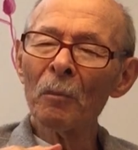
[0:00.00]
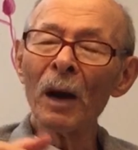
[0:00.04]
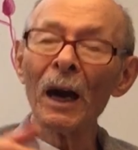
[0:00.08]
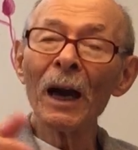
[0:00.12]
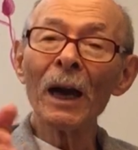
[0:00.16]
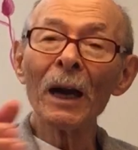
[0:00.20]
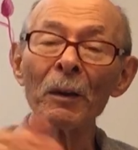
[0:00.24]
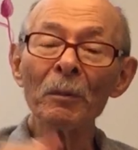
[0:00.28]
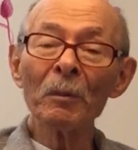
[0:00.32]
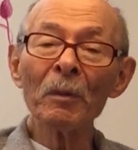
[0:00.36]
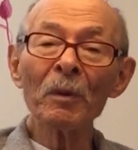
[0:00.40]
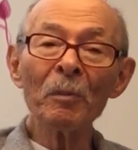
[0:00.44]

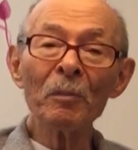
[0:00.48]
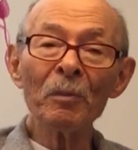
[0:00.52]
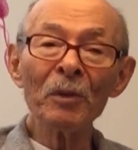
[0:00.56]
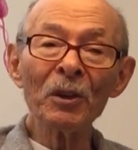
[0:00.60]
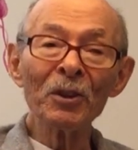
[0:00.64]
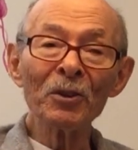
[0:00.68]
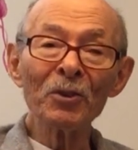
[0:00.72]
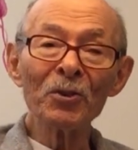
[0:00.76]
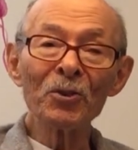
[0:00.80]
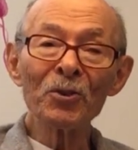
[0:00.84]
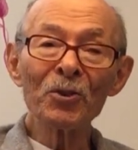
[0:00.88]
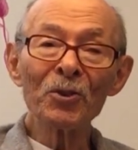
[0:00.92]
Miami
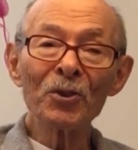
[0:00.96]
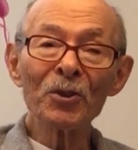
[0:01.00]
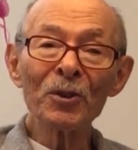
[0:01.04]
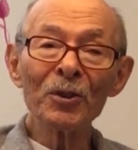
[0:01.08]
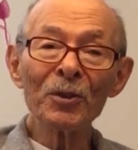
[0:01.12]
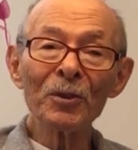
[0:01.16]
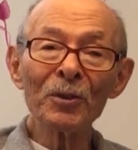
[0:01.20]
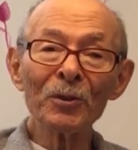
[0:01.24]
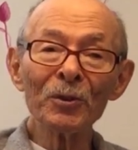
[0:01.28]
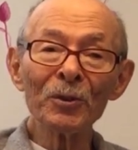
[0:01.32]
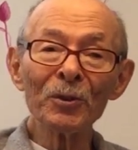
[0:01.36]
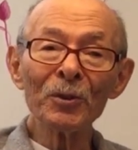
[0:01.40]
Beach,
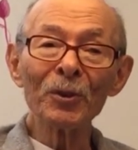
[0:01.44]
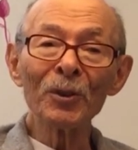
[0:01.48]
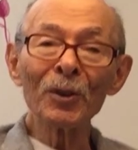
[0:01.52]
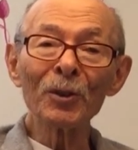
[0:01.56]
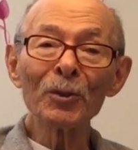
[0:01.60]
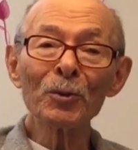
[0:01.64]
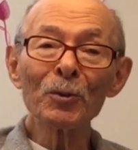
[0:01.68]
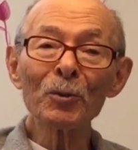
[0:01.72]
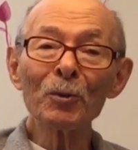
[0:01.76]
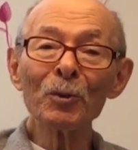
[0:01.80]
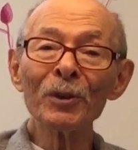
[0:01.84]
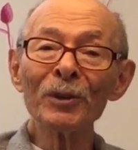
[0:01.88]

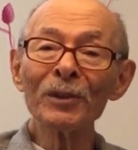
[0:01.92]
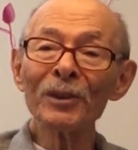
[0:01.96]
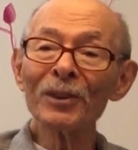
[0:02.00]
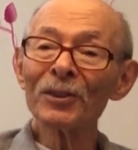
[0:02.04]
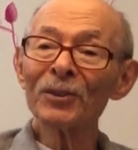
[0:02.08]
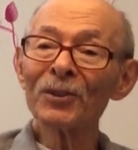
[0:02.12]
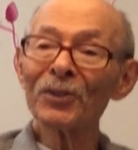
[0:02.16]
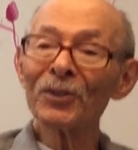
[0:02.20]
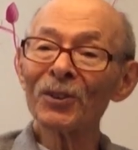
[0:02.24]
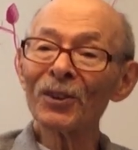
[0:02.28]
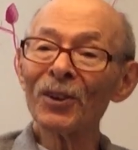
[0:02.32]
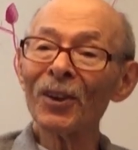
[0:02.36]
just
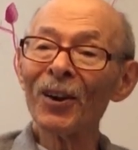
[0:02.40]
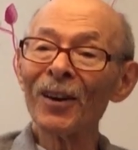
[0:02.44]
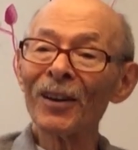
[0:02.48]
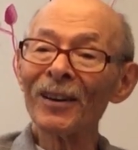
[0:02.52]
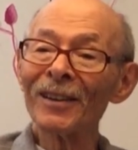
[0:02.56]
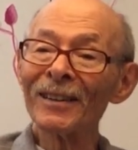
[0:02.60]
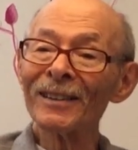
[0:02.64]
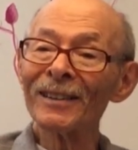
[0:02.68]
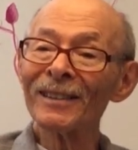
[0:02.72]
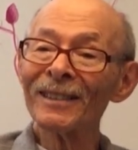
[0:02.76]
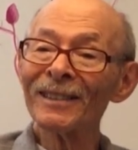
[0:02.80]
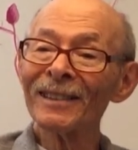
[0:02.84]
where it
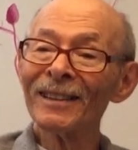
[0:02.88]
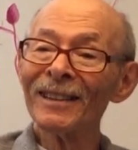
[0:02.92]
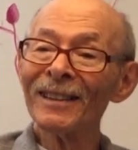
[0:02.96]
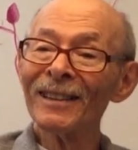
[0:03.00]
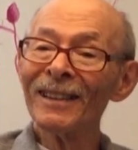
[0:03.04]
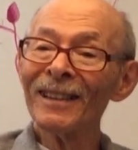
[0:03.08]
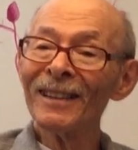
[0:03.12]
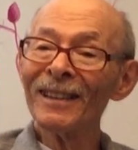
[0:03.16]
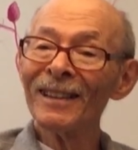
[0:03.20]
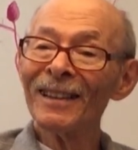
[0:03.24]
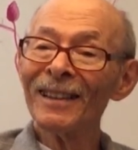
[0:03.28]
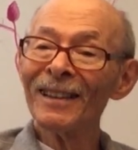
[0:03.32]
started,
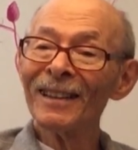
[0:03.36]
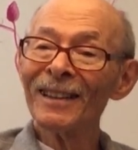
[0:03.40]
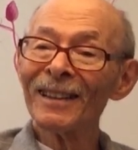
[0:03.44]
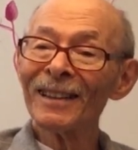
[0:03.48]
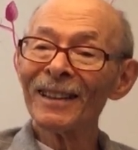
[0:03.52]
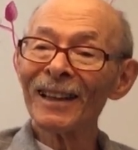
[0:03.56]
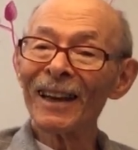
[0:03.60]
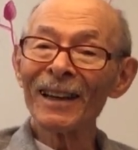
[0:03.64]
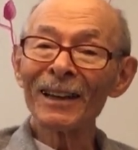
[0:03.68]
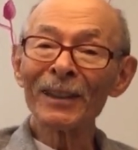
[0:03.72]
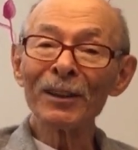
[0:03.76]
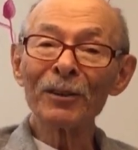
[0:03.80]

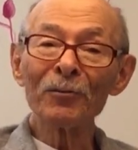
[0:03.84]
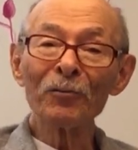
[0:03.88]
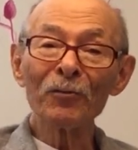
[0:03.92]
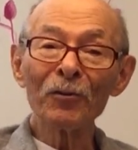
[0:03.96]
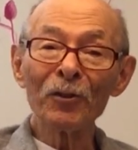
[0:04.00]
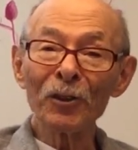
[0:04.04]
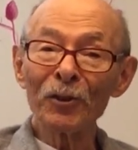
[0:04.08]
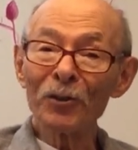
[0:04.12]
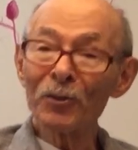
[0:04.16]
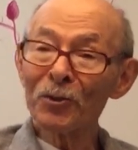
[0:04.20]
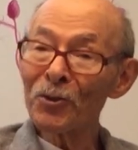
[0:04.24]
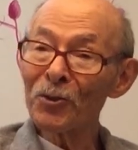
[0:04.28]
like
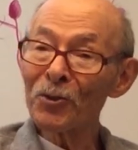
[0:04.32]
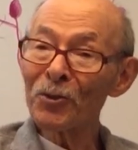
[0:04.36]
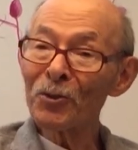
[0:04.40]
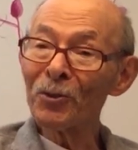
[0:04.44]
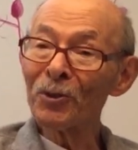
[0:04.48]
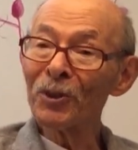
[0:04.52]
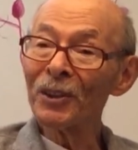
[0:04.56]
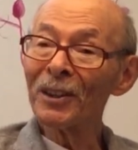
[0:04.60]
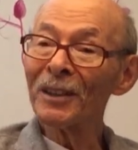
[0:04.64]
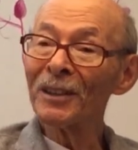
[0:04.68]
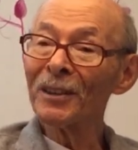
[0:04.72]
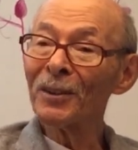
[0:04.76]
First
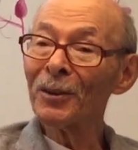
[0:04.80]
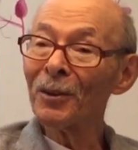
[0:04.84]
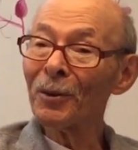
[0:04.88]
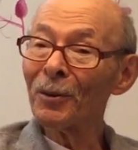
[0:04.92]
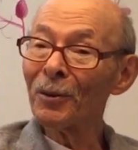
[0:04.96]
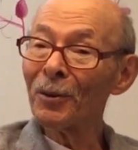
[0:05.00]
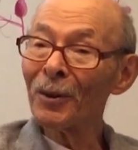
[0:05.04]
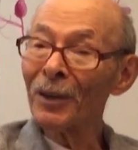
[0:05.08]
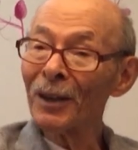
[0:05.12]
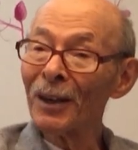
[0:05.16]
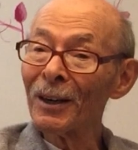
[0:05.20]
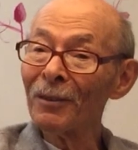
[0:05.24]
Street
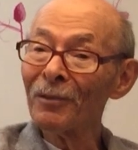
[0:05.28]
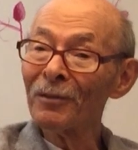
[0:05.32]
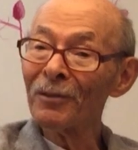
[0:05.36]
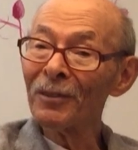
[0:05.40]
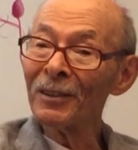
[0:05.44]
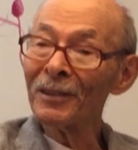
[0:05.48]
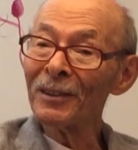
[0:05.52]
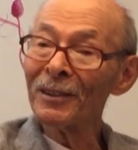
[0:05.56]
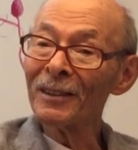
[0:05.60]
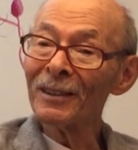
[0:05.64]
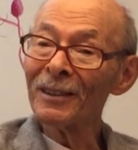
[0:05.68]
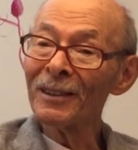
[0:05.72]
or
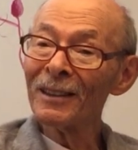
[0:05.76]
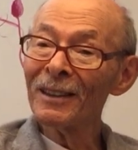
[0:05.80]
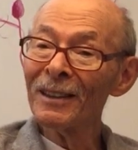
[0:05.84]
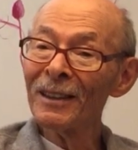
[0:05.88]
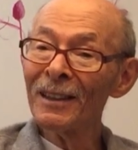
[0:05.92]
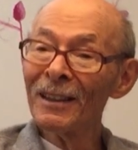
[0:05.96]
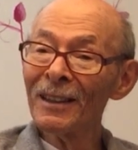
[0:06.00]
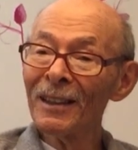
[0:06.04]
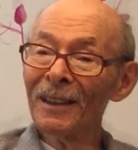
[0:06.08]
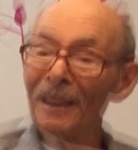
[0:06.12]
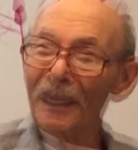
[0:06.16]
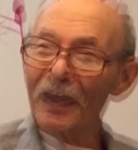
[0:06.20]
whatever.
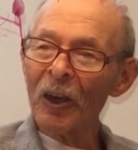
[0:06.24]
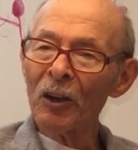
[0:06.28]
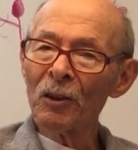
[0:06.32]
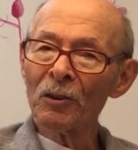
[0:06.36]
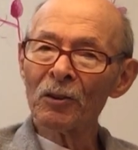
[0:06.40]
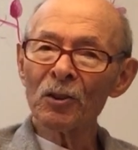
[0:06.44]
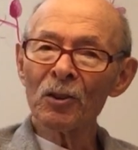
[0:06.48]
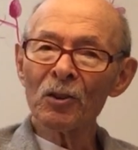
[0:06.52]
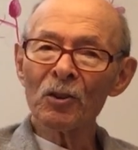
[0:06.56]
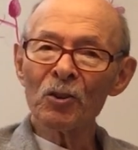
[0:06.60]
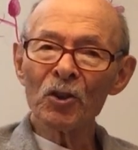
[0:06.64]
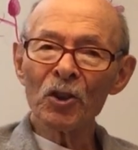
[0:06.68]
My
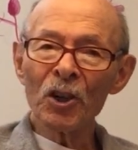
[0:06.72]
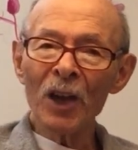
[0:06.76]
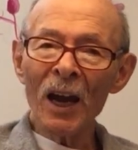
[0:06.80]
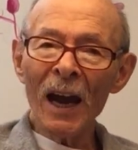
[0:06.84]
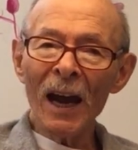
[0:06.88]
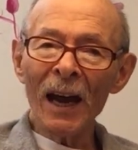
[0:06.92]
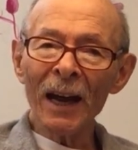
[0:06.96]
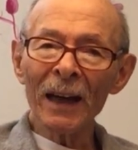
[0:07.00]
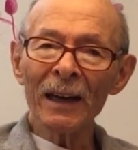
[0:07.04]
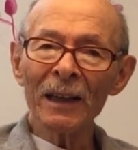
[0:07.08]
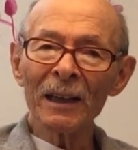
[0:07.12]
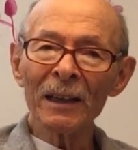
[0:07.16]
cousin
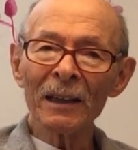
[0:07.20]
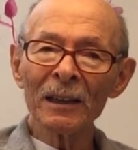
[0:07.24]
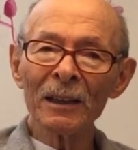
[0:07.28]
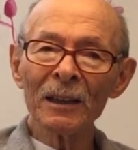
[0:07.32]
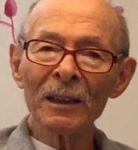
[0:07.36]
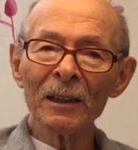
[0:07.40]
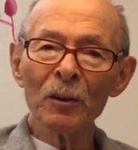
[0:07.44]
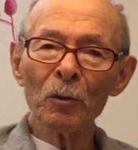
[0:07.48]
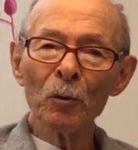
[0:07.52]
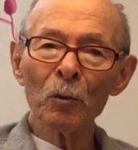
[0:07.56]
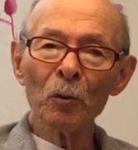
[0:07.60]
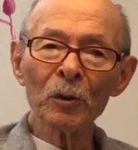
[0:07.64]
Jack
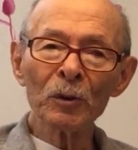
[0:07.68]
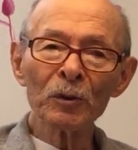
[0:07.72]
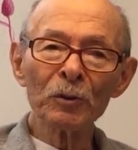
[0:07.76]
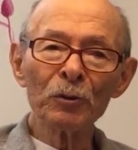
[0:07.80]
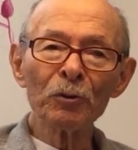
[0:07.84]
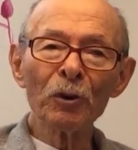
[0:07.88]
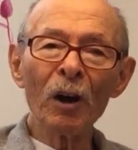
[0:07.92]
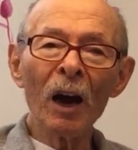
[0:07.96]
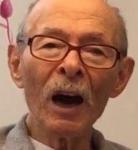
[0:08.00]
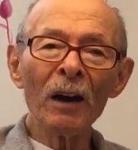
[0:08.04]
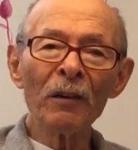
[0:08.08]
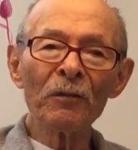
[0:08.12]
would
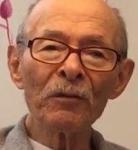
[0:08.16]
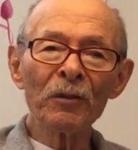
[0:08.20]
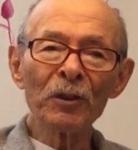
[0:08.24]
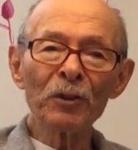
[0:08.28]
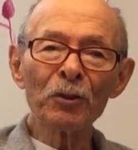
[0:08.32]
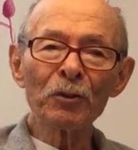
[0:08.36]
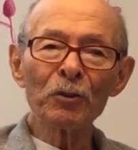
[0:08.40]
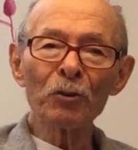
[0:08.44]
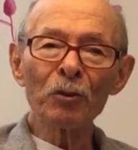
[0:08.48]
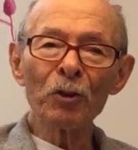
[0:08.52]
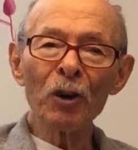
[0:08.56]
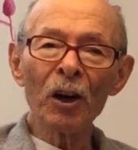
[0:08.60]
drive
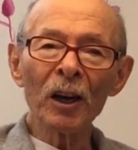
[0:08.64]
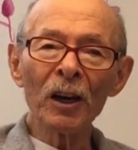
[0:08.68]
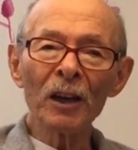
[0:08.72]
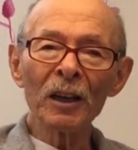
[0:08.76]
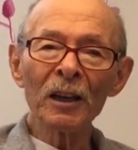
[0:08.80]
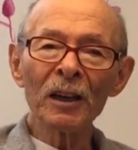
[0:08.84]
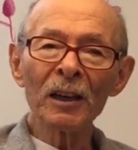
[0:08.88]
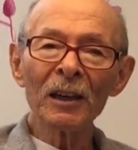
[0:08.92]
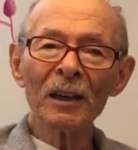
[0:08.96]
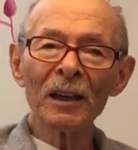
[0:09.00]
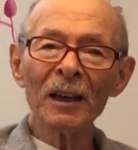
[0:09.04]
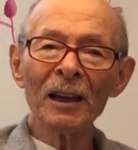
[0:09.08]
the
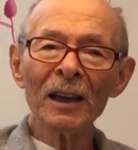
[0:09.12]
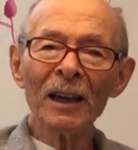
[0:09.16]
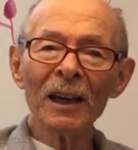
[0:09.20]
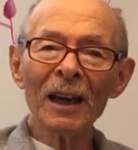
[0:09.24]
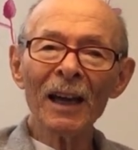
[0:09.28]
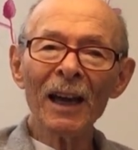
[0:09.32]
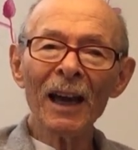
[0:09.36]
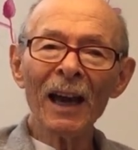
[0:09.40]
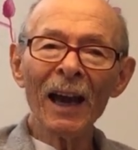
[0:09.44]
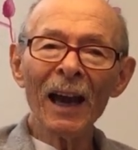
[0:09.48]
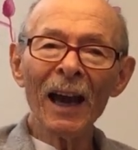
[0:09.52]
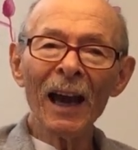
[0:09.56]
truck,
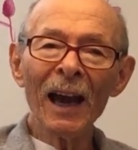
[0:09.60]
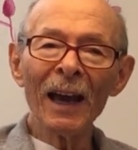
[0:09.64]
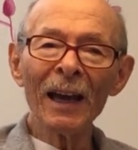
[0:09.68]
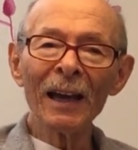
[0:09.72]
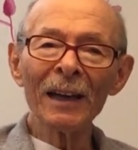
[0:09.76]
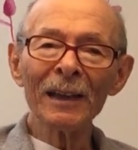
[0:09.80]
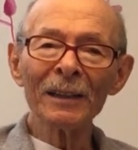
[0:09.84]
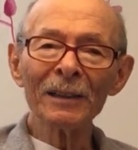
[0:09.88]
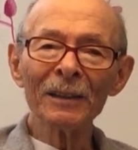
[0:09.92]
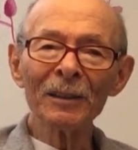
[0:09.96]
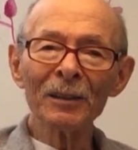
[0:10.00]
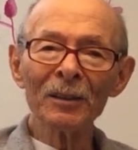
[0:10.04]

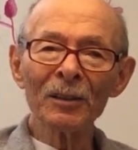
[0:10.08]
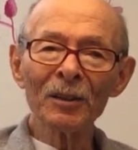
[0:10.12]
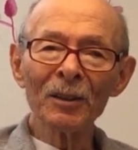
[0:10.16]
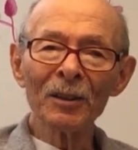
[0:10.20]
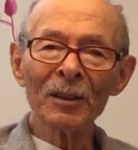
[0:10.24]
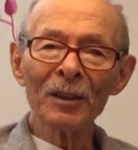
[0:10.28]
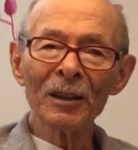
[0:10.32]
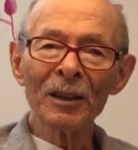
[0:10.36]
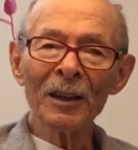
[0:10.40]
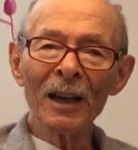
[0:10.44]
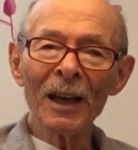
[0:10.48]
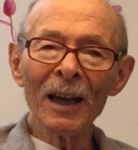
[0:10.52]
and
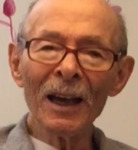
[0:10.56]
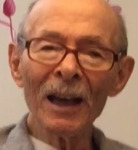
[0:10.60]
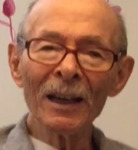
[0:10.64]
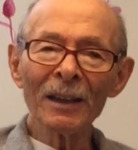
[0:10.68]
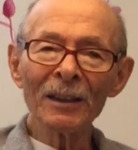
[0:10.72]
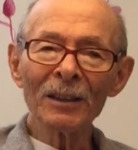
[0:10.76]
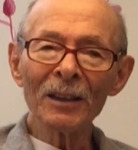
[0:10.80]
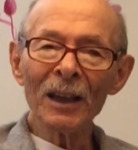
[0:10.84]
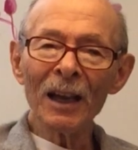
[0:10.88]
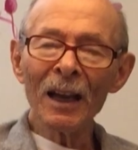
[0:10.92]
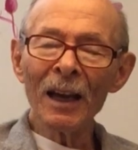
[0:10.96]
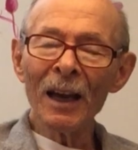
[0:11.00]

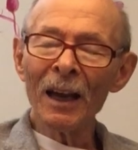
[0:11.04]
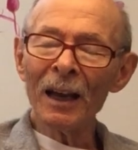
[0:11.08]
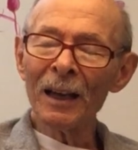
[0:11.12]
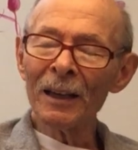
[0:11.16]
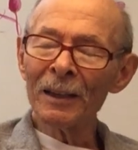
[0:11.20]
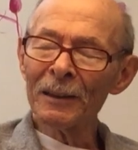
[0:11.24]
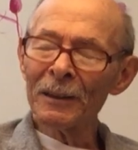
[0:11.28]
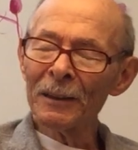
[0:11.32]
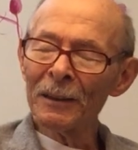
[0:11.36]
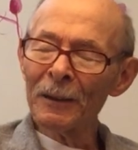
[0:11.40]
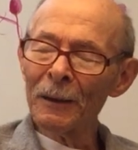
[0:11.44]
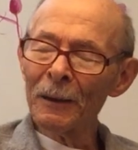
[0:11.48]
and,
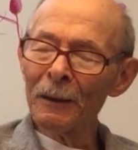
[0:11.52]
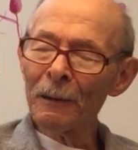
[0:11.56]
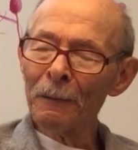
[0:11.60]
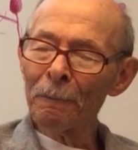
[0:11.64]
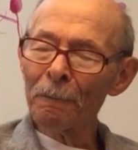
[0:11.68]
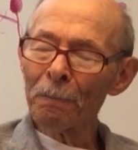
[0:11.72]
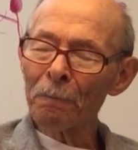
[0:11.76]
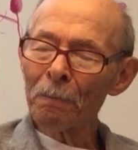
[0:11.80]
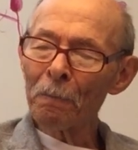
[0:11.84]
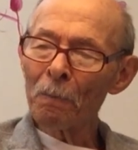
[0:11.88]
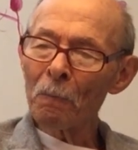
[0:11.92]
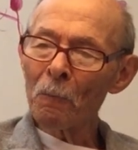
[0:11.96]
and
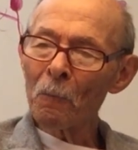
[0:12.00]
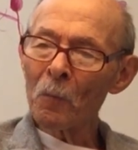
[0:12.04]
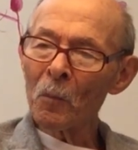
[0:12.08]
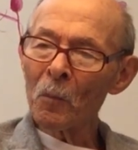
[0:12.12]
um,